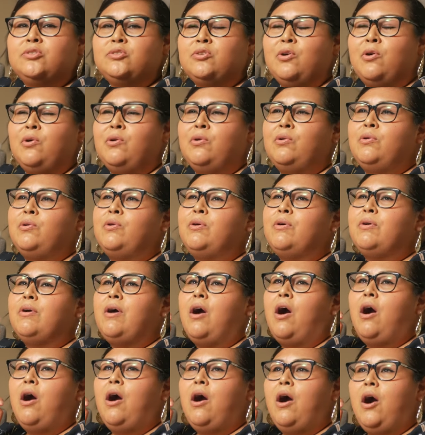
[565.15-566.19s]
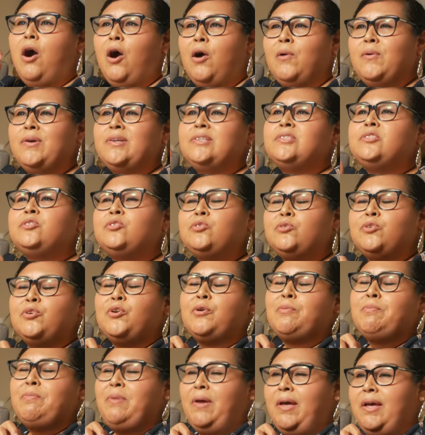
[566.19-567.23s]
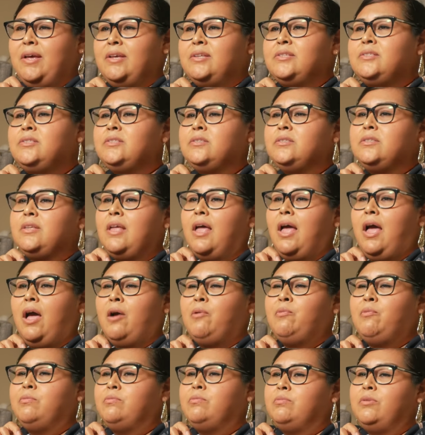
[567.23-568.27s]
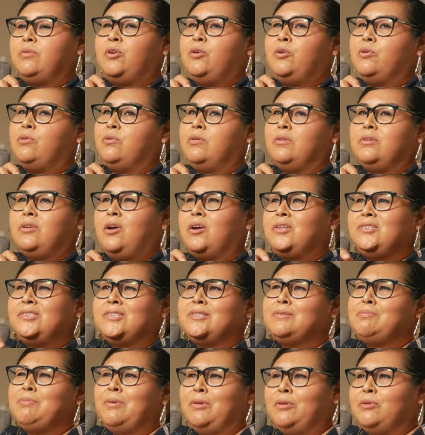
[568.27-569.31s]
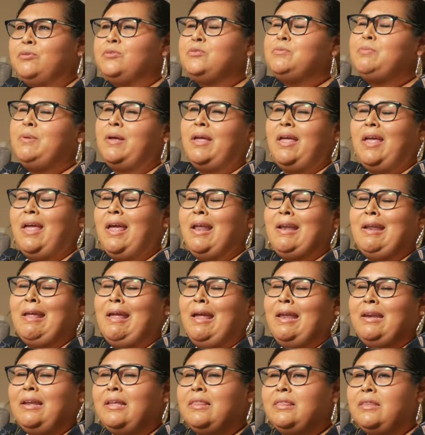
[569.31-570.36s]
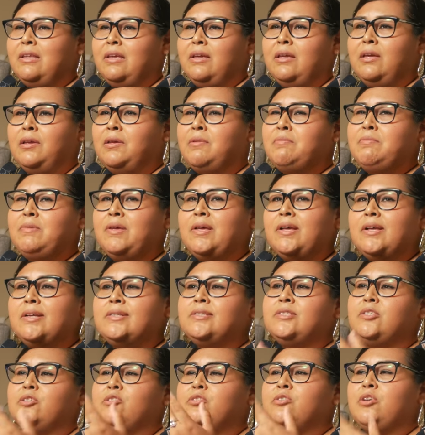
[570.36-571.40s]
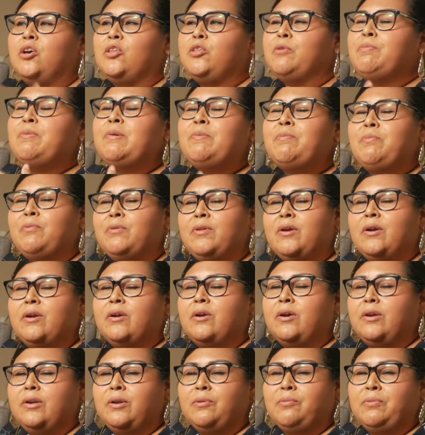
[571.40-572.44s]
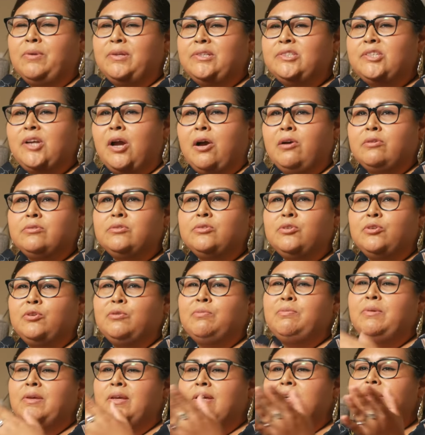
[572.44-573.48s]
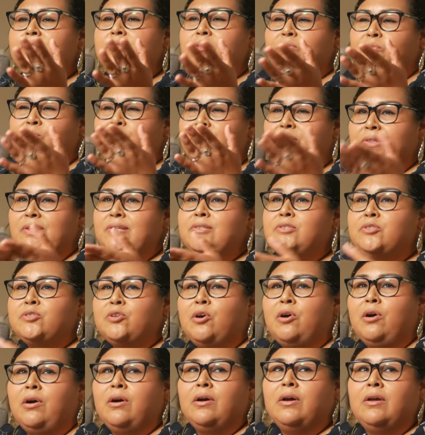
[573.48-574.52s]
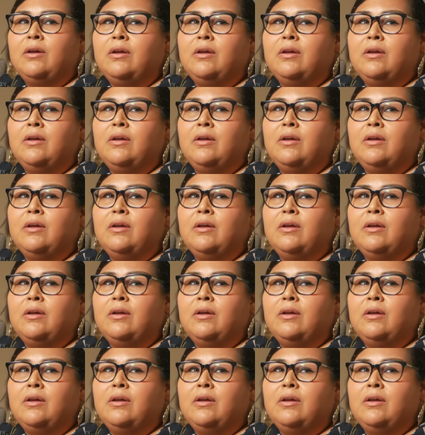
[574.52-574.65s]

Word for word: So always do your best at, you know, not just balloons, but at anything, because there's other people that are going to reach out to you because of what they saw.